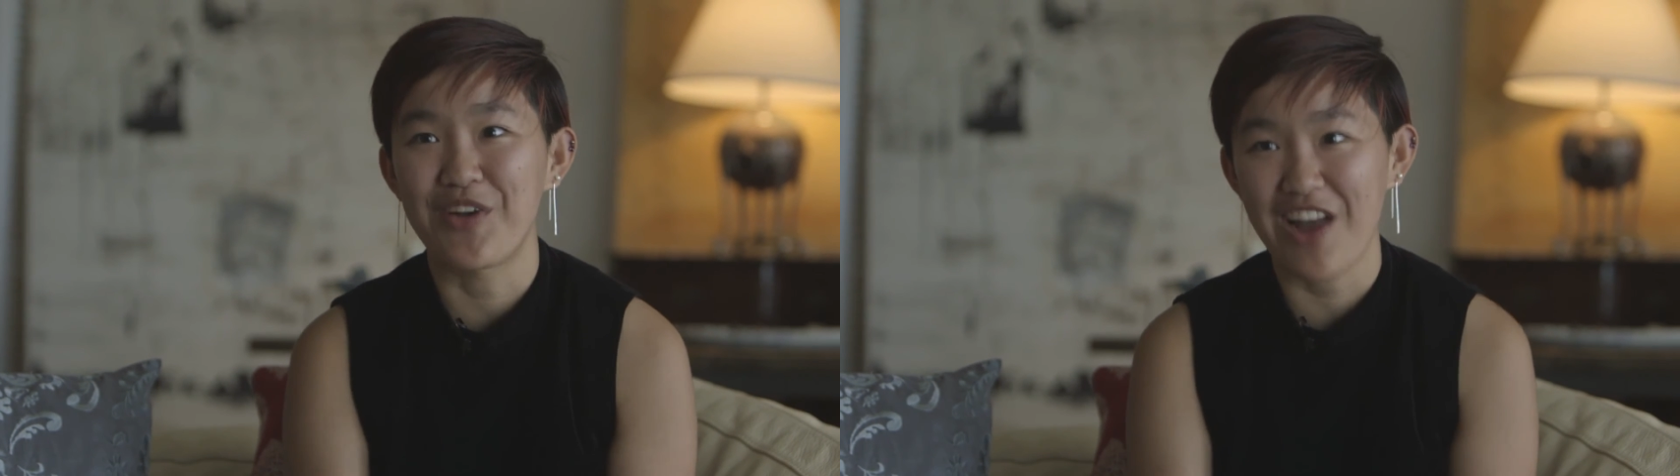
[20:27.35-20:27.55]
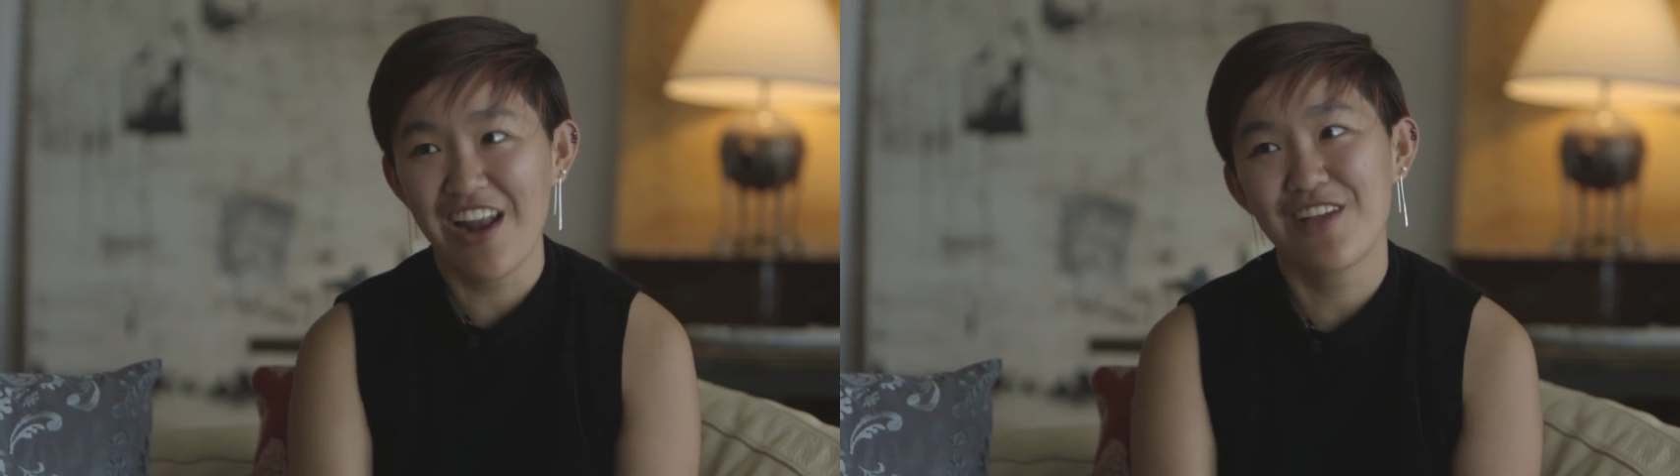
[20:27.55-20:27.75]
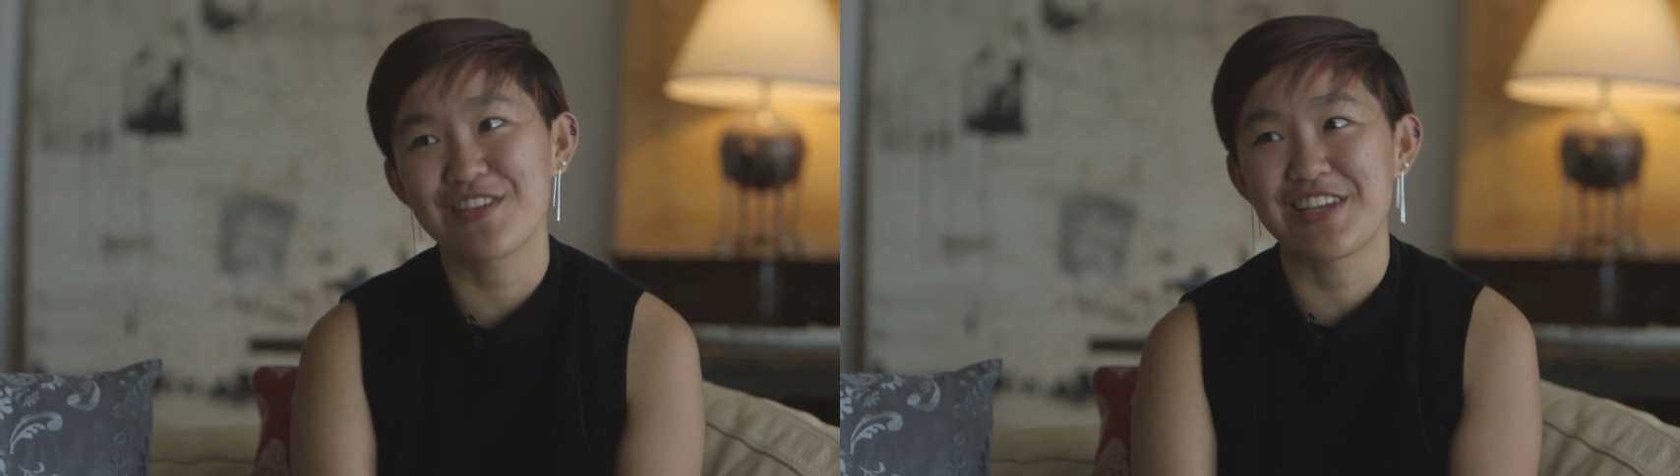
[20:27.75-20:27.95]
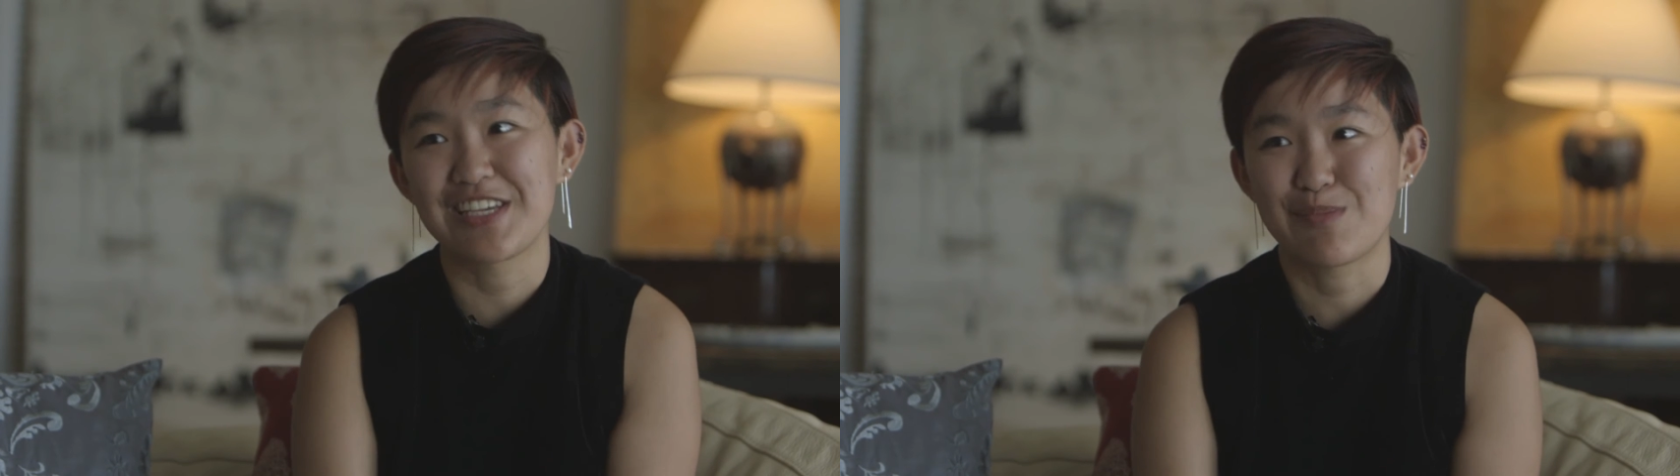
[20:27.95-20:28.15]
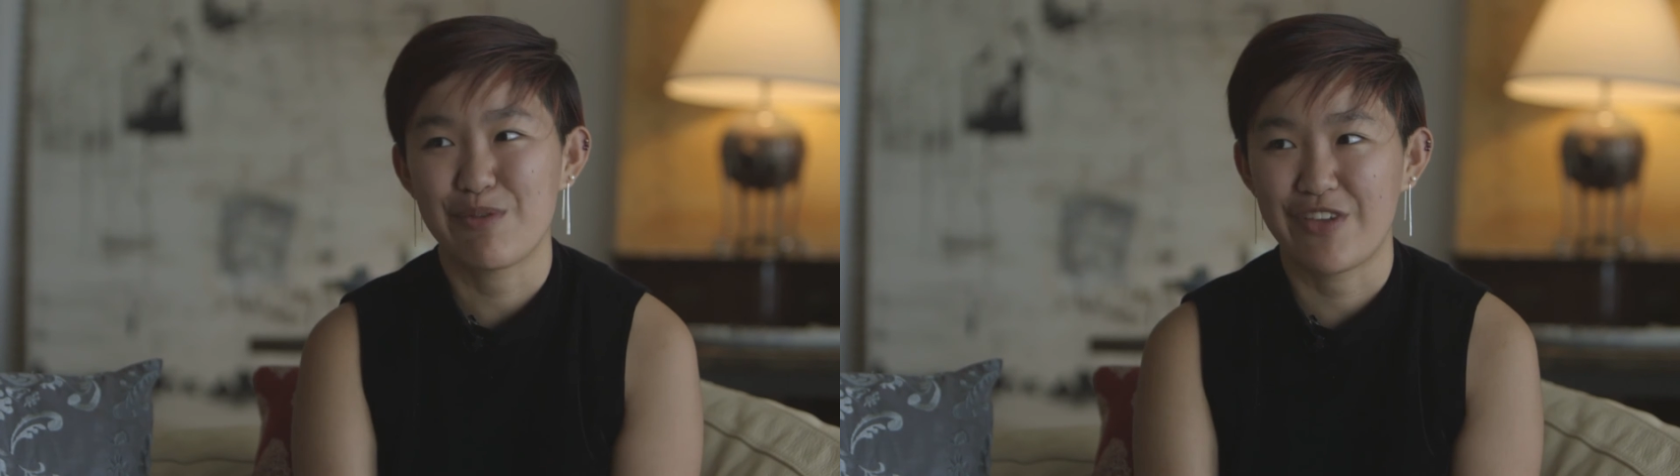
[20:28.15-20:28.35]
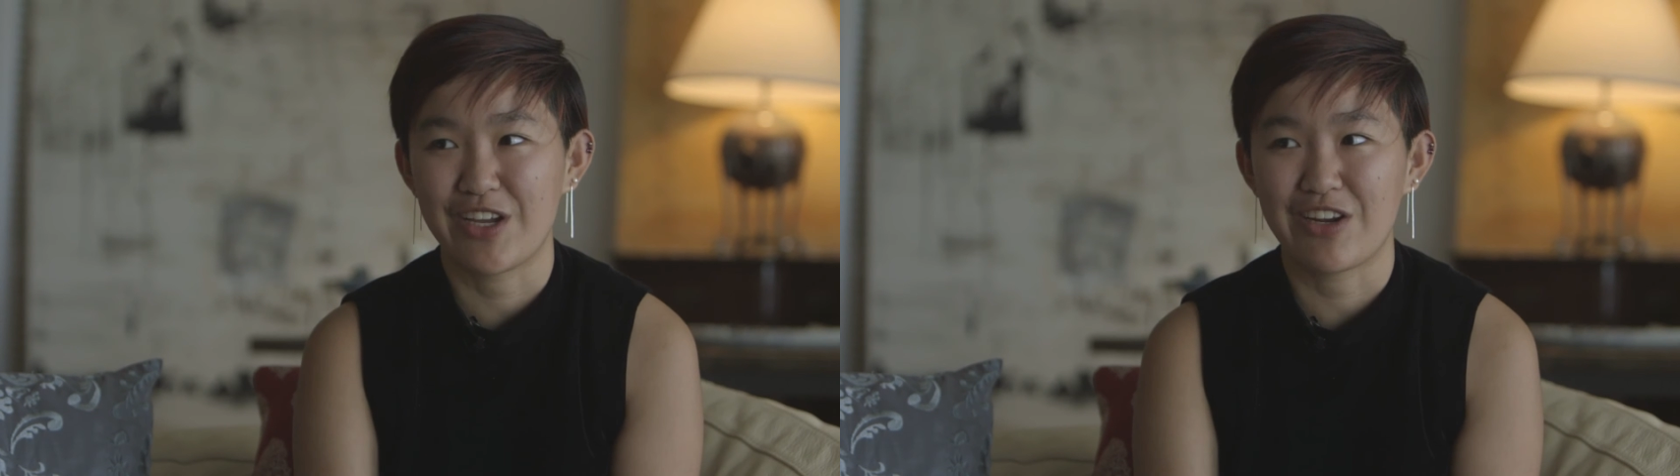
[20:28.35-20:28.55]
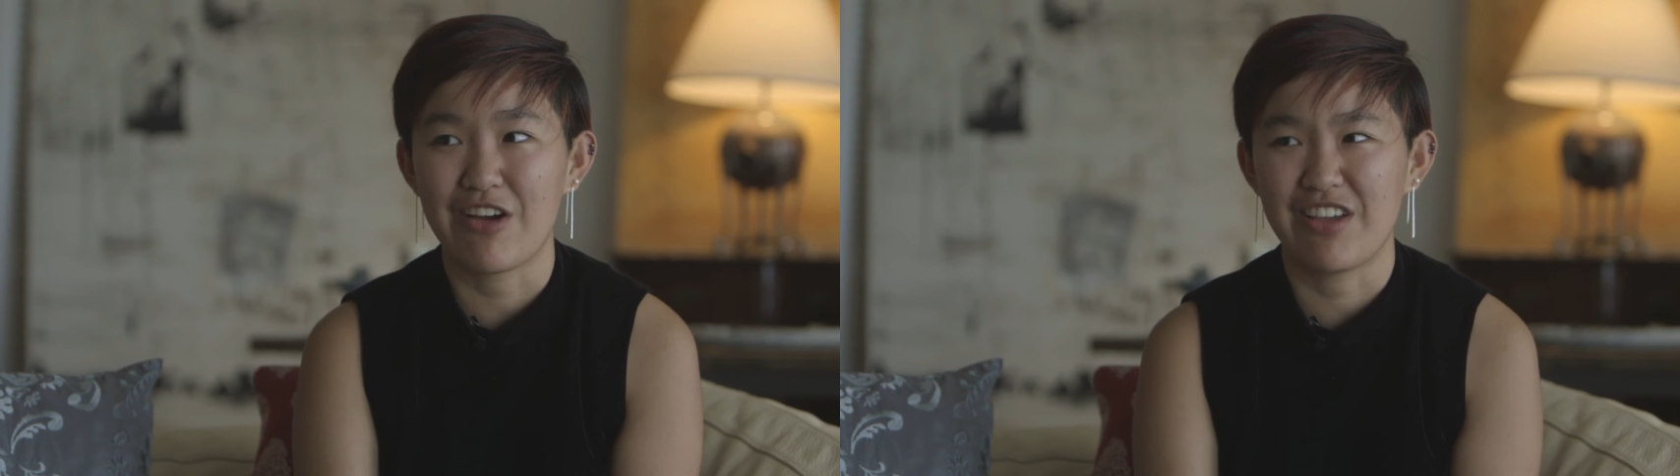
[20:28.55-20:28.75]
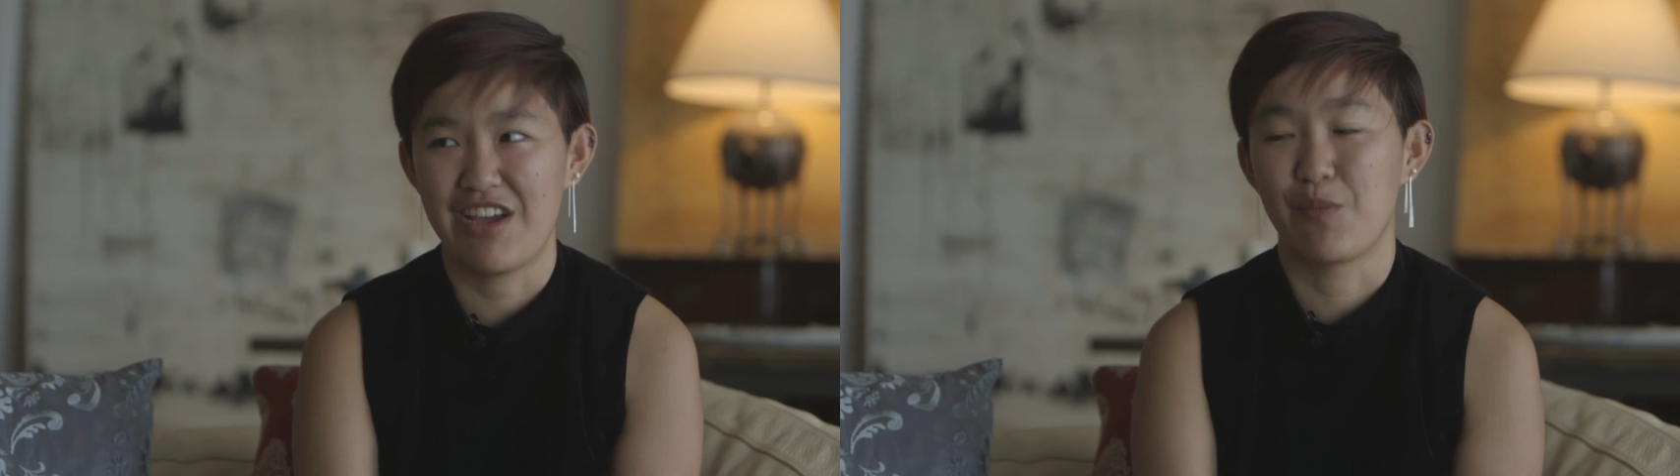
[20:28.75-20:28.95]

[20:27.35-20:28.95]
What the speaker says: not everything has been figured out yet,